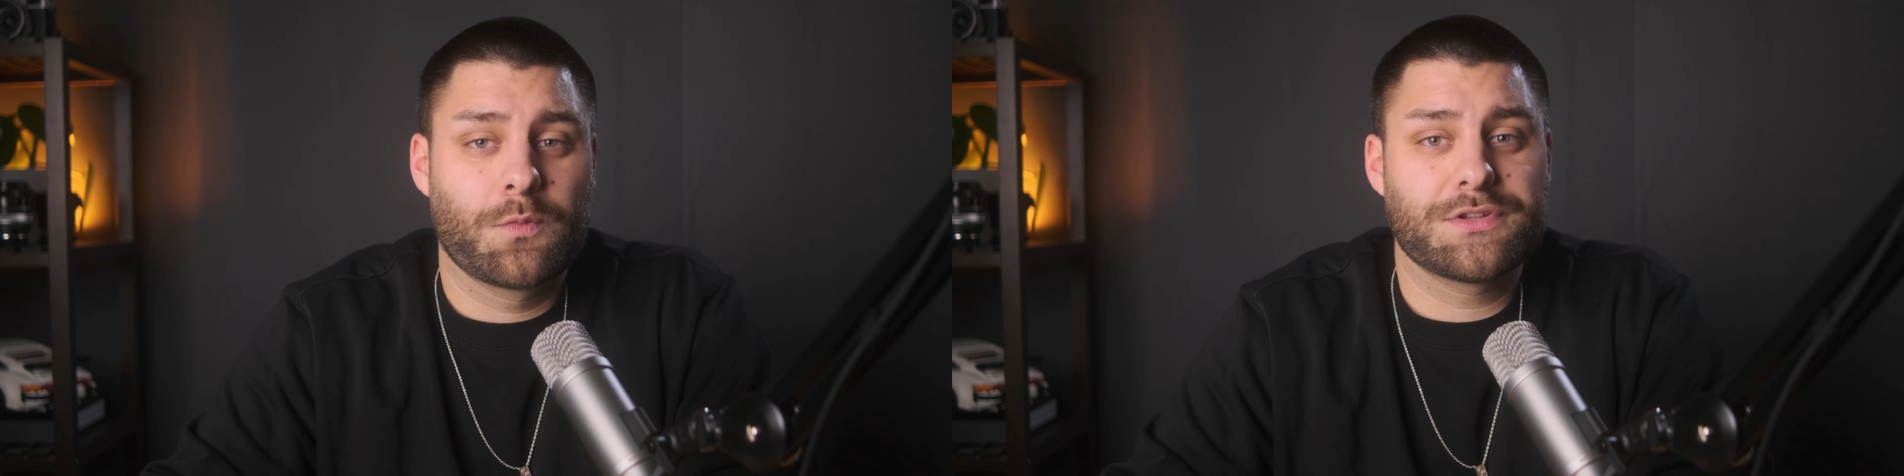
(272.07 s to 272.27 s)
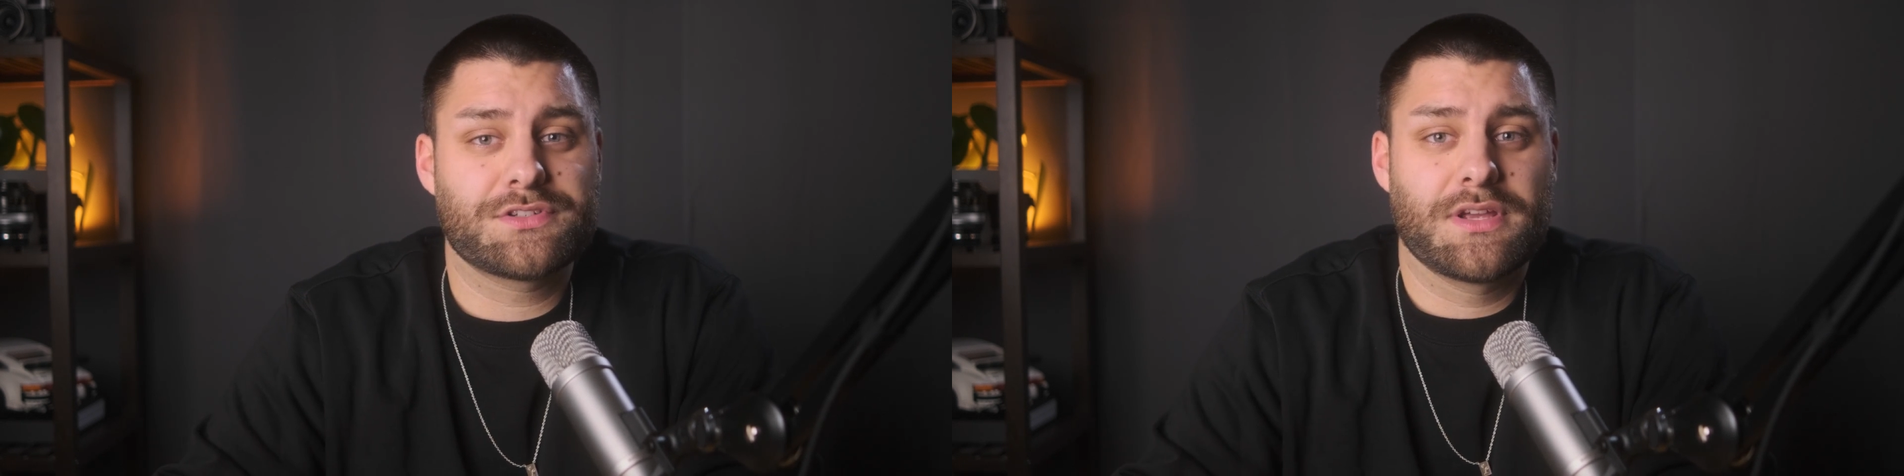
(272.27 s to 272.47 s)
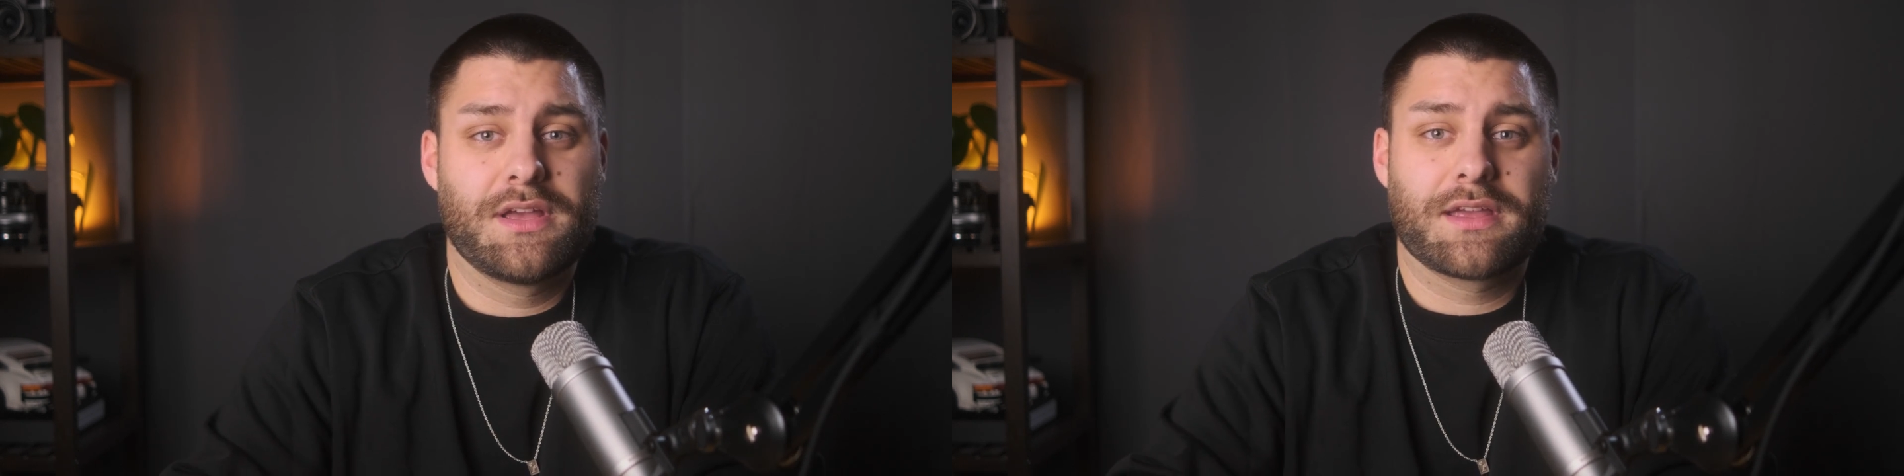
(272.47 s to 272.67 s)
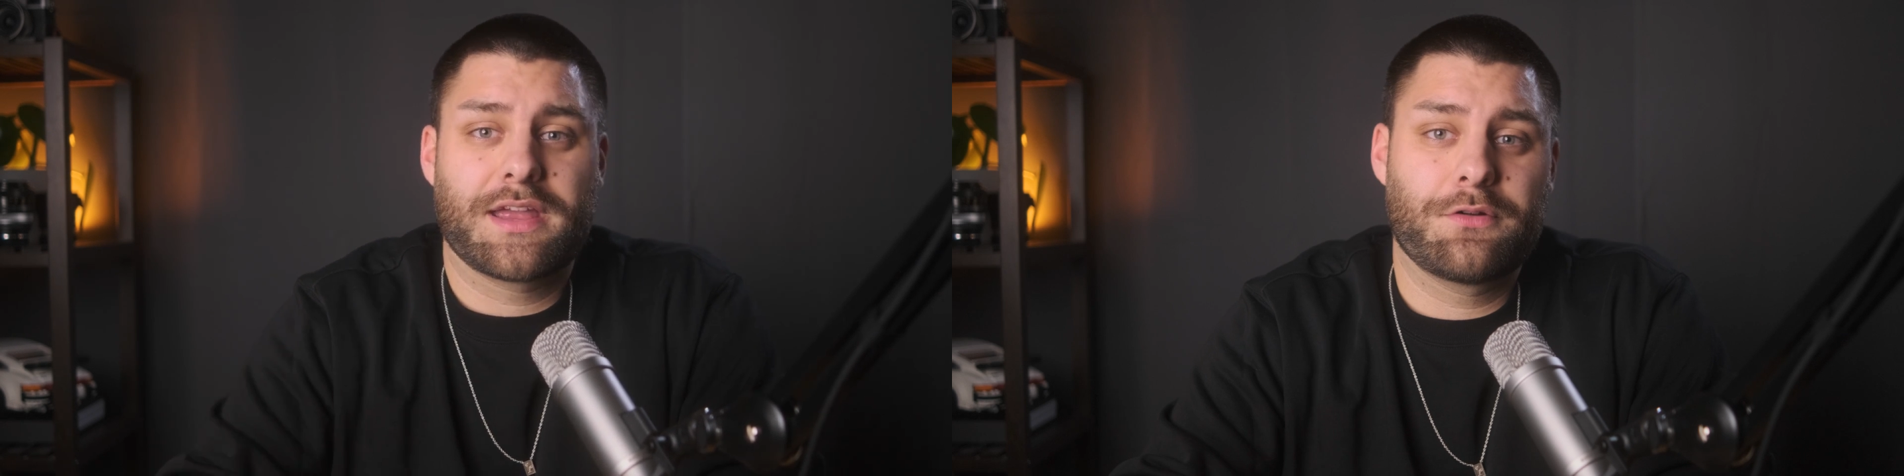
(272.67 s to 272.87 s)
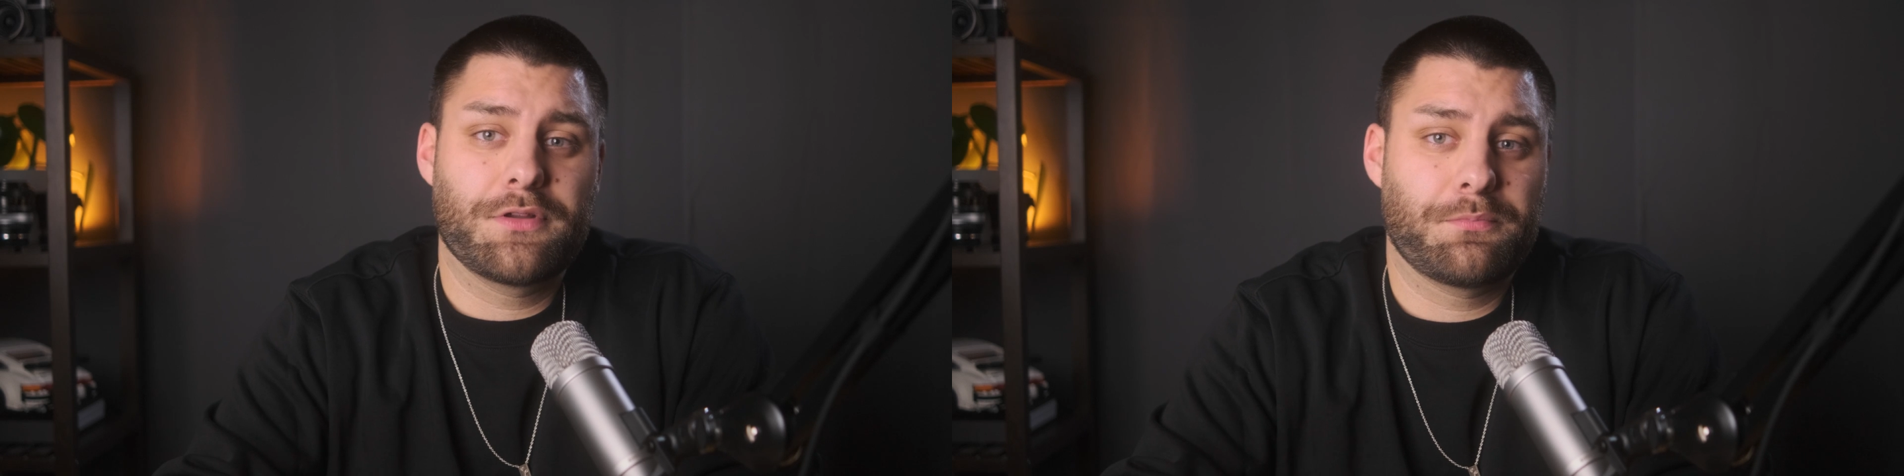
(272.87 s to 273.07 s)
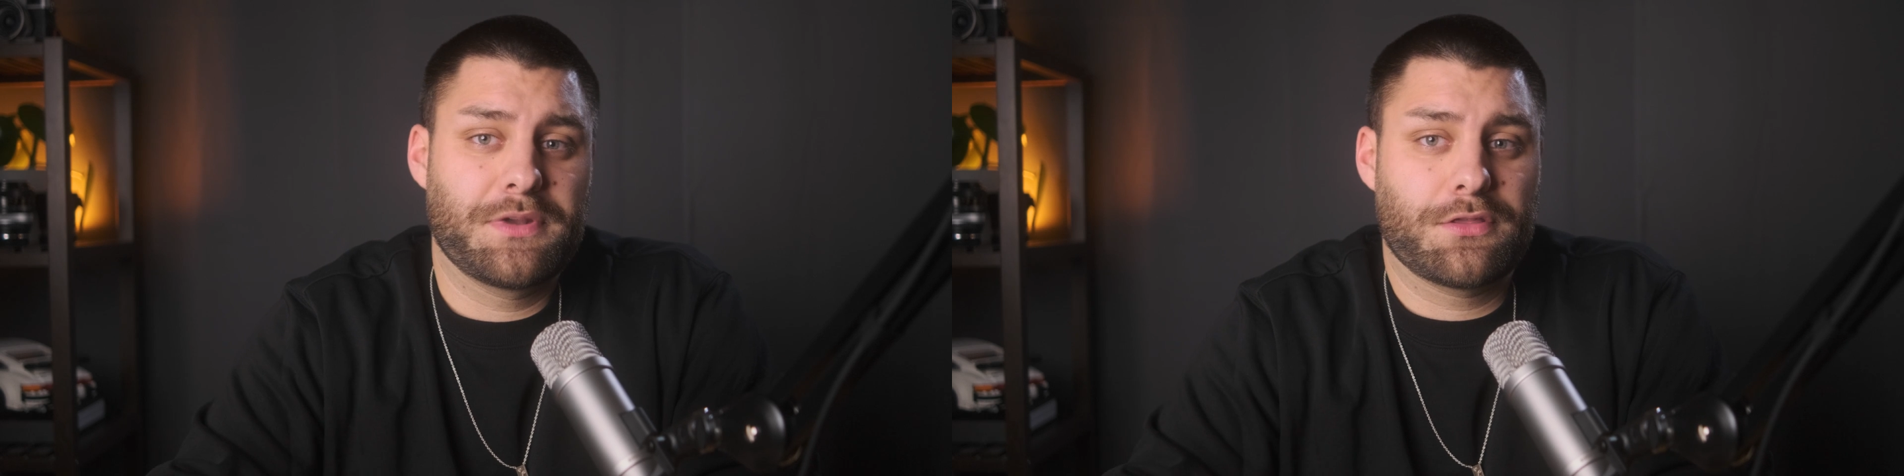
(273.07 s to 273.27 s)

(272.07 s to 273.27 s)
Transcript: which carried me